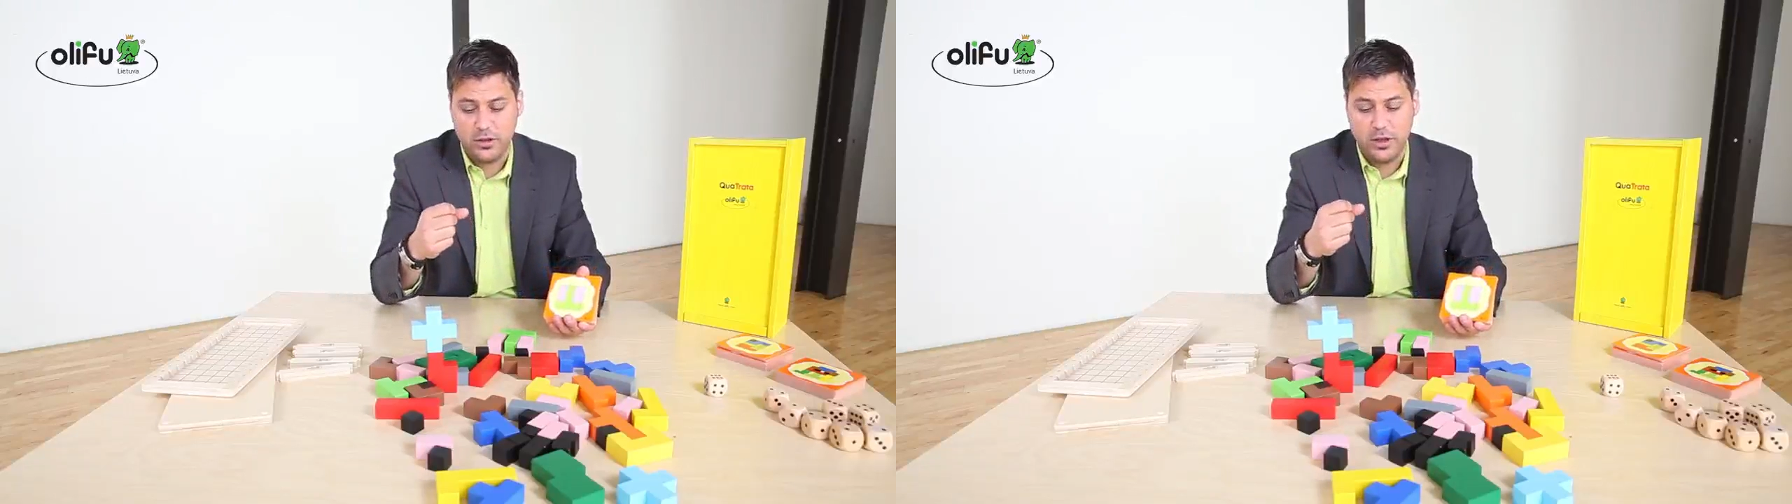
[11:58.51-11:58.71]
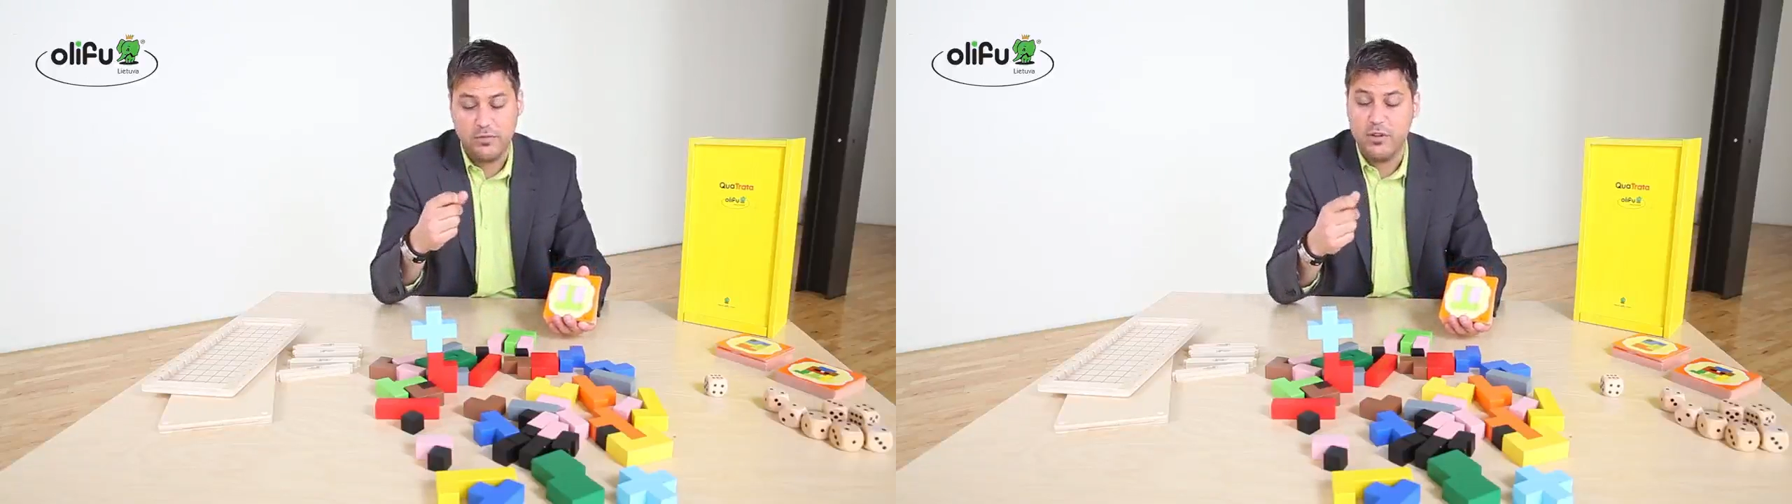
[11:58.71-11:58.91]

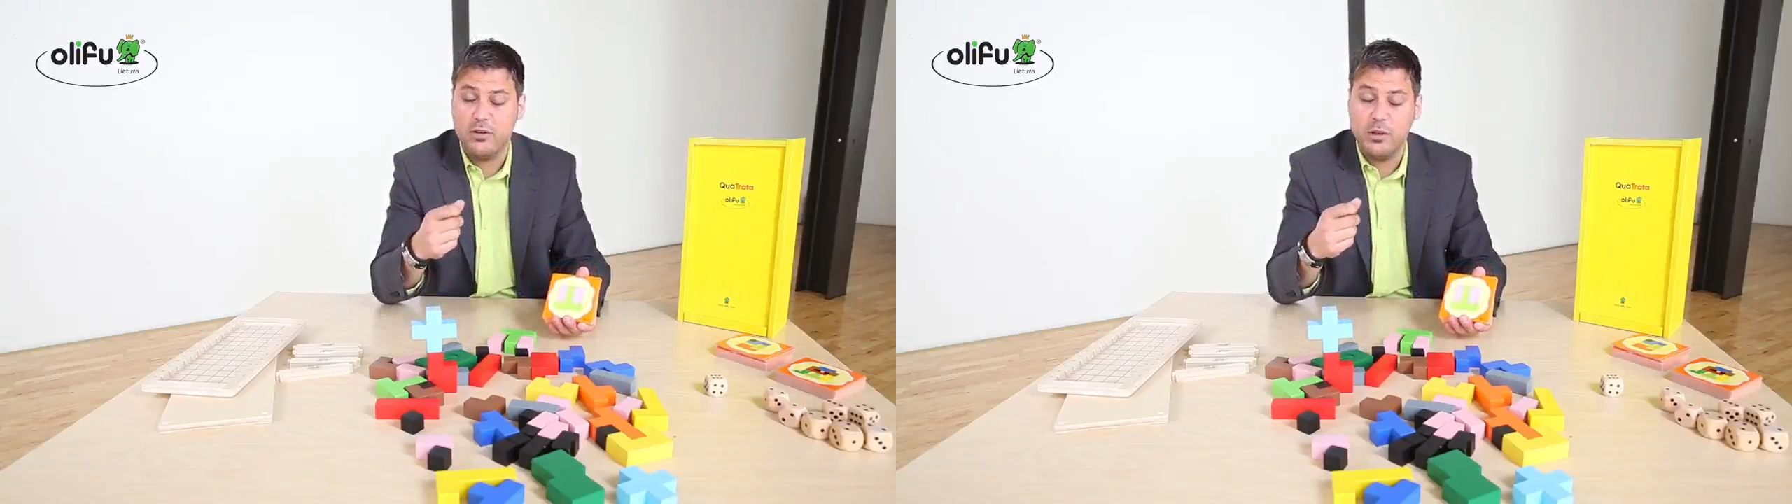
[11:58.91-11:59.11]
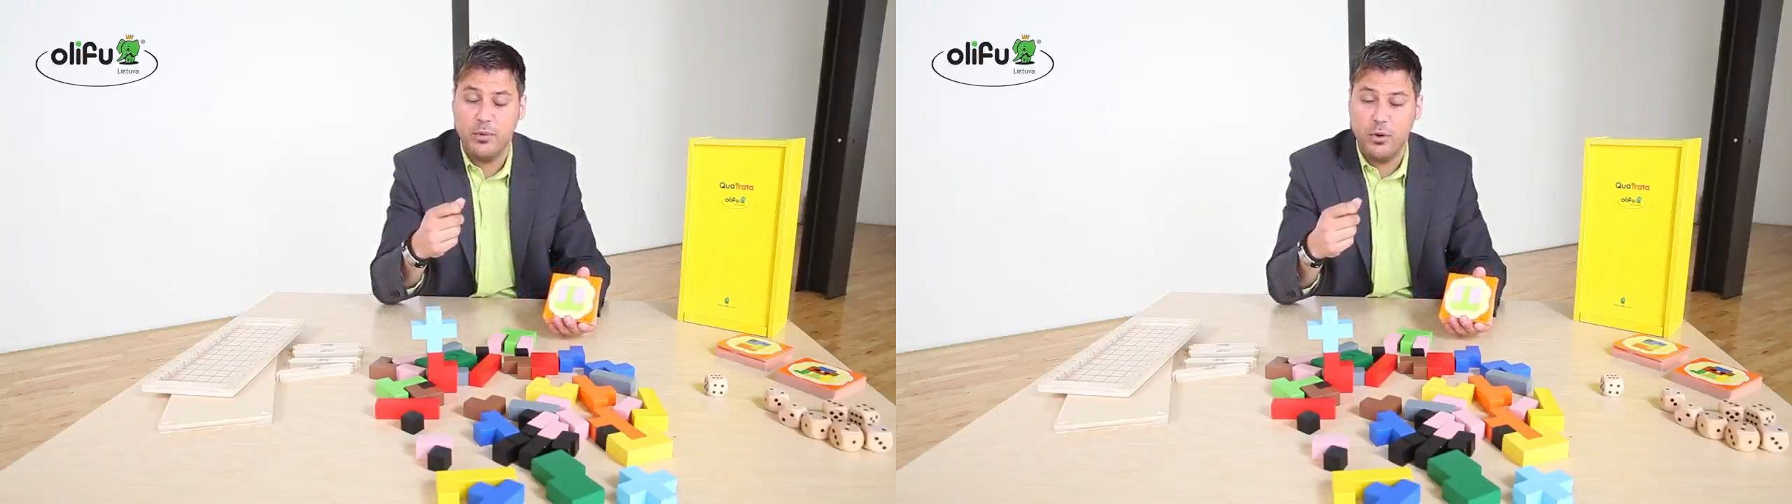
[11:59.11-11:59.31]
and very
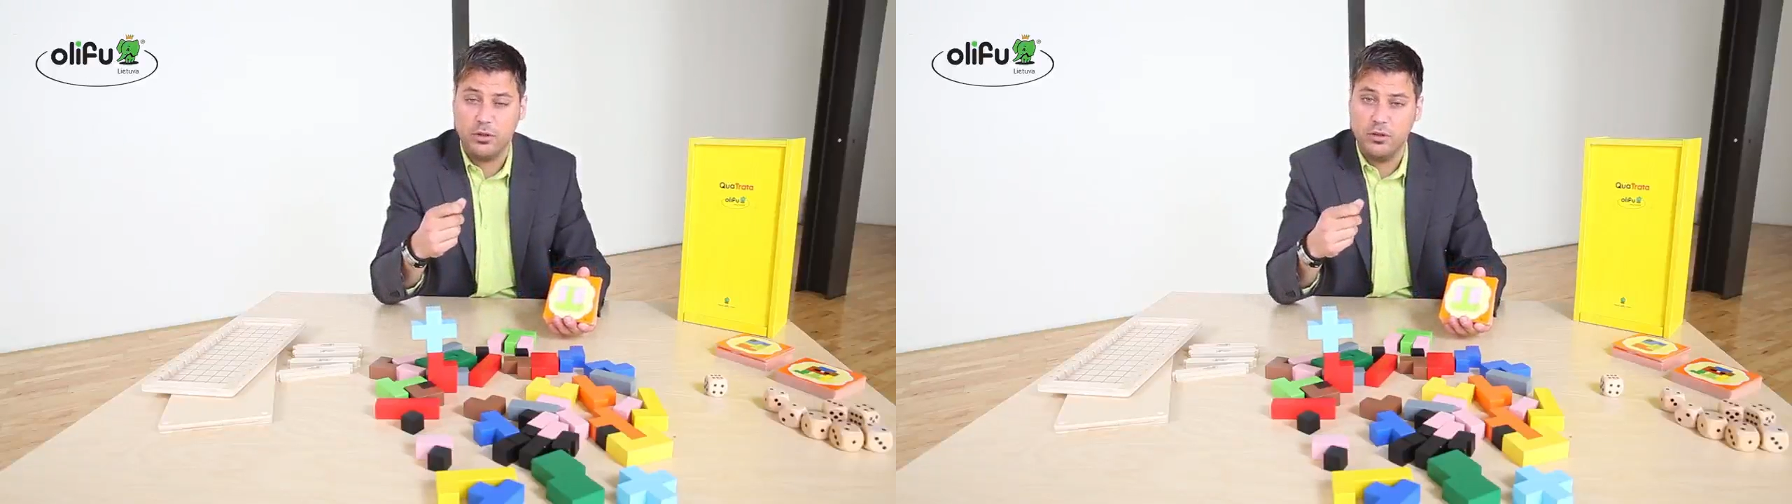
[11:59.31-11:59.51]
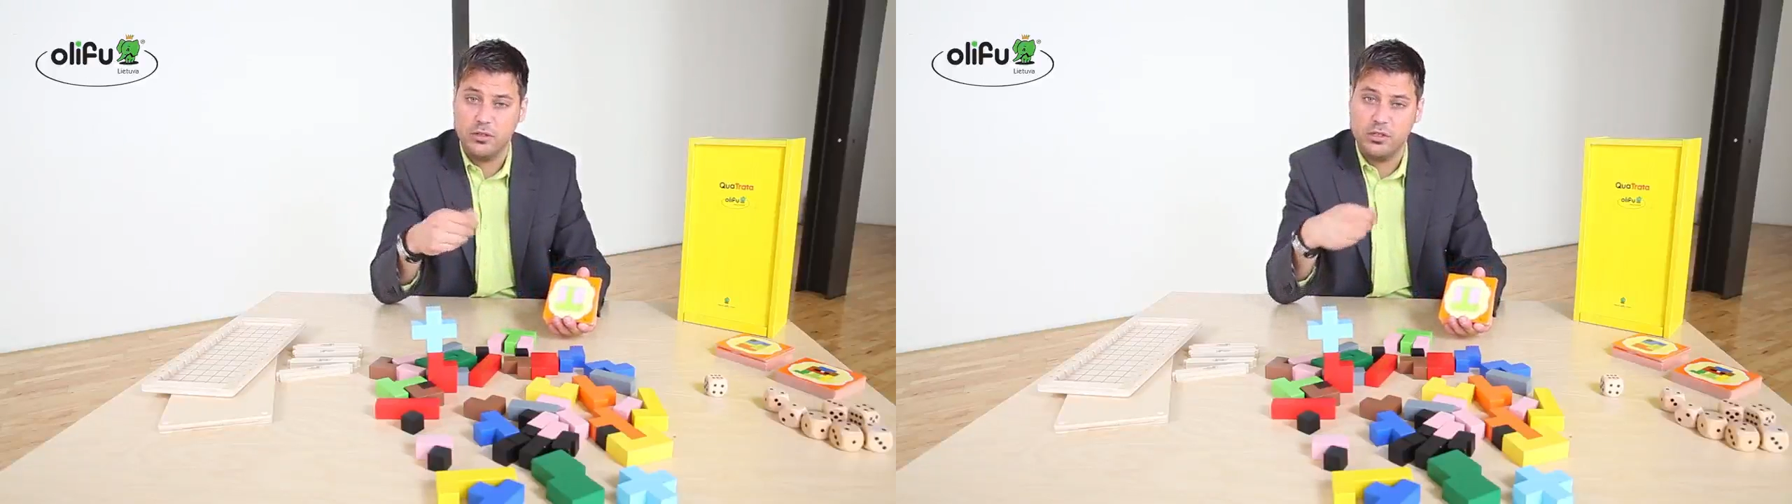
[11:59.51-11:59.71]

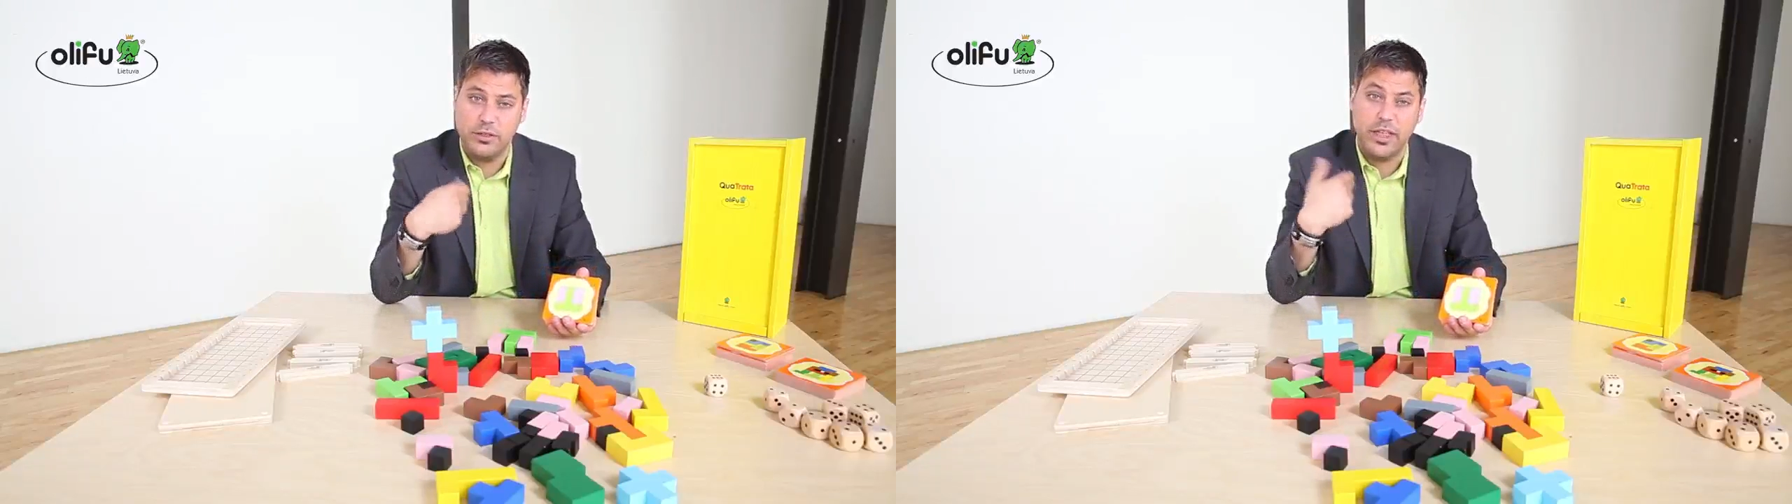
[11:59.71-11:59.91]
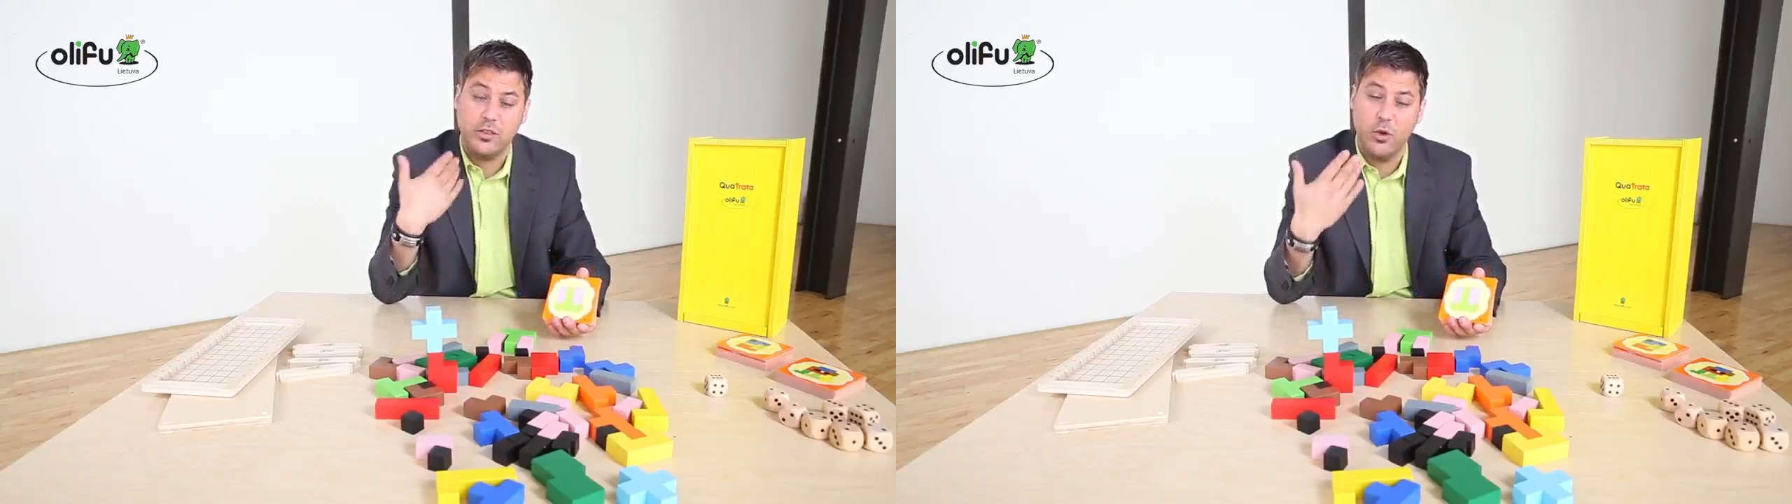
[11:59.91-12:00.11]
important is
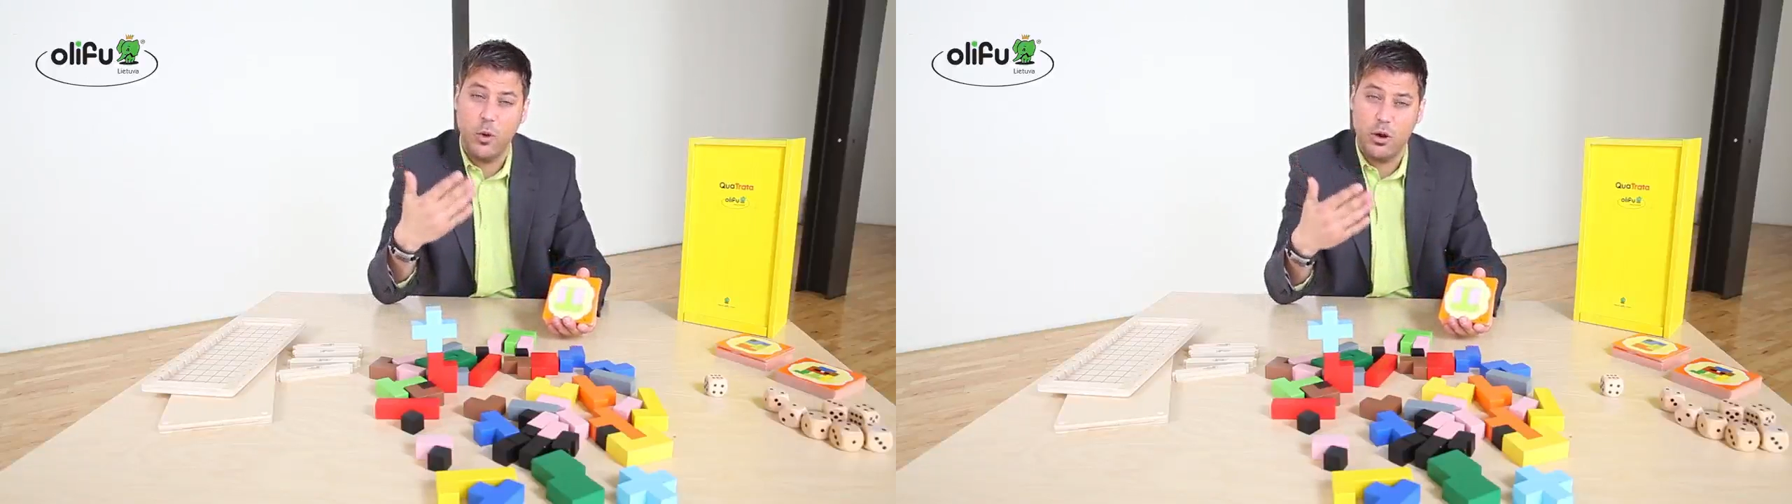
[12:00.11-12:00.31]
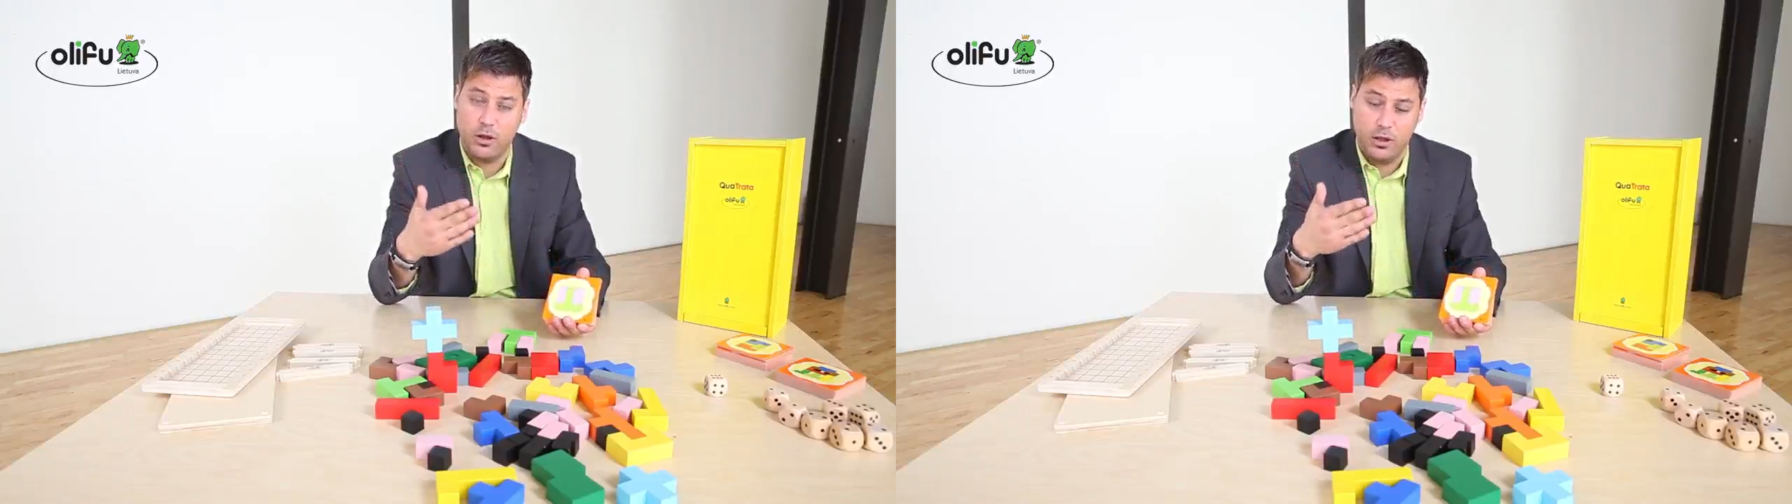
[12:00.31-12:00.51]
they
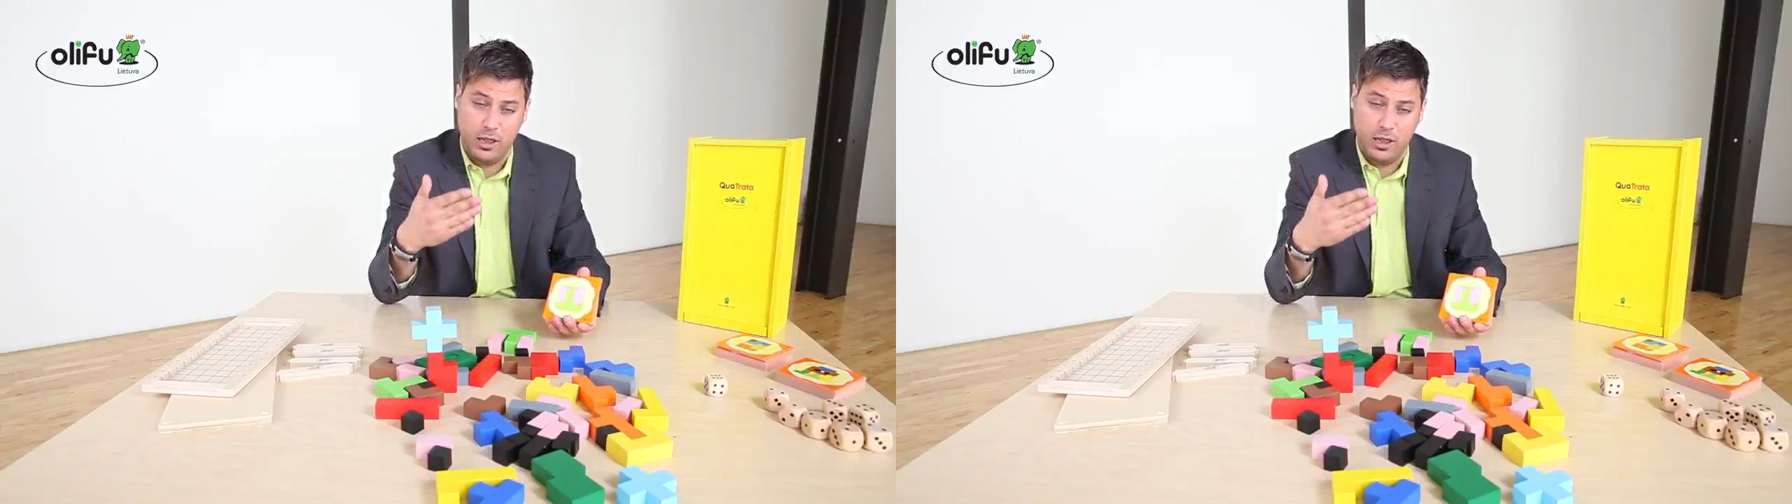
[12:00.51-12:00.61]
talk